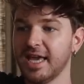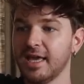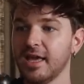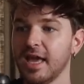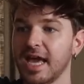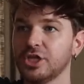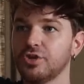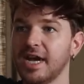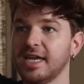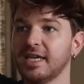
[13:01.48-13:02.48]
it and
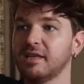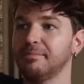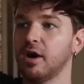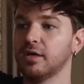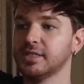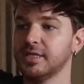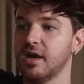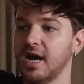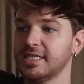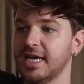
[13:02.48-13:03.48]
trying to get the balls
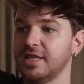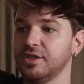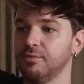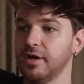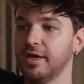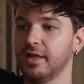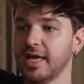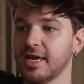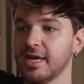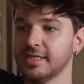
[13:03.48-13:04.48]
not to hit the wood.
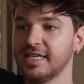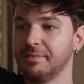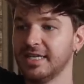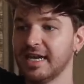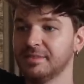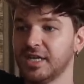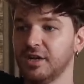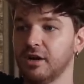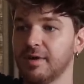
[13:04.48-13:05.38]
Like, see how many times I can go